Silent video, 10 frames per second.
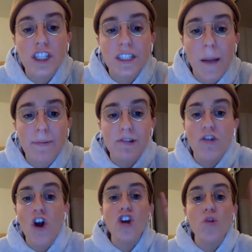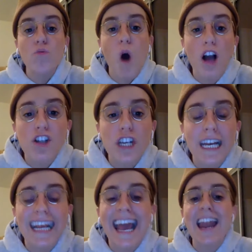this episode, you're
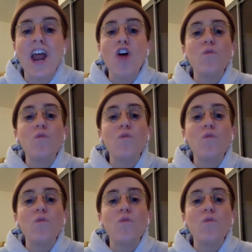watching it again.